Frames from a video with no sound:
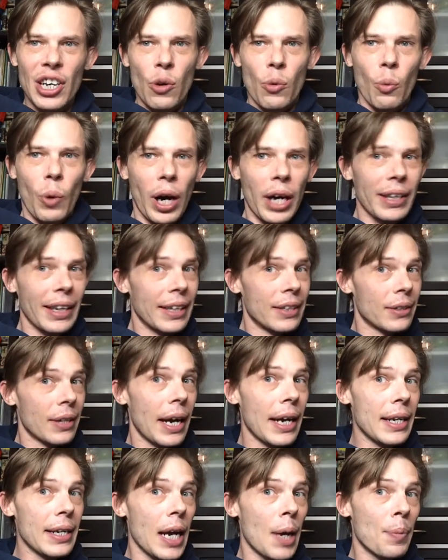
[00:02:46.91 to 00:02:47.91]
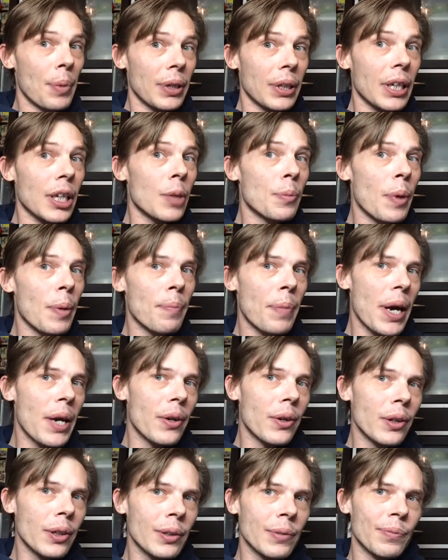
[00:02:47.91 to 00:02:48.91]
what can I tighten up a little bit
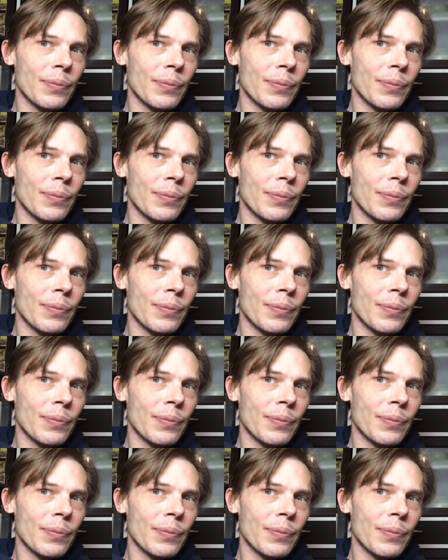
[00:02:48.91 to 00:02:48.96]
better?